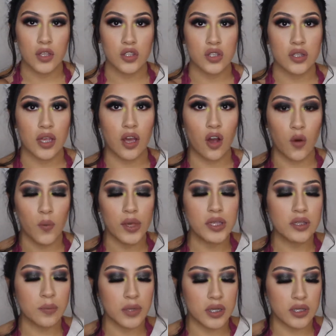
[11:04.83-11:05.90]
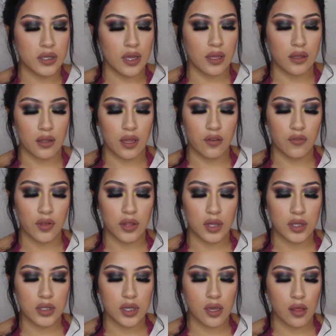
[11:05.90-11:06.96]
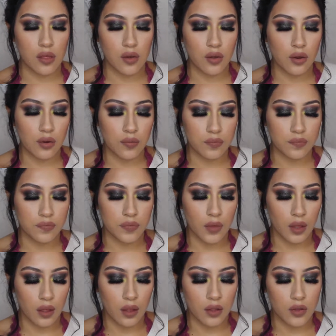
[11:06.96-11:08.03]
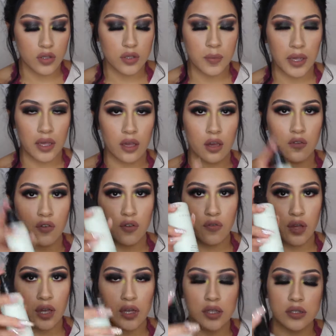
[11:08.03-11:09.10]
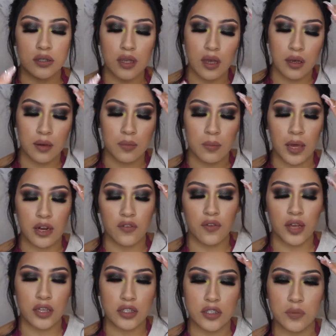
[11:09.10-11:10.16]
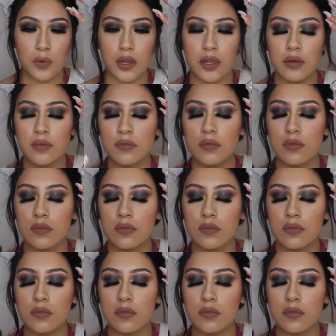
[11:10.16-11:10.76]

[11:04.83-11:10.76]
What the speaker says: Just like always, I'm going to set everything together using my Cover FX mattifying spray.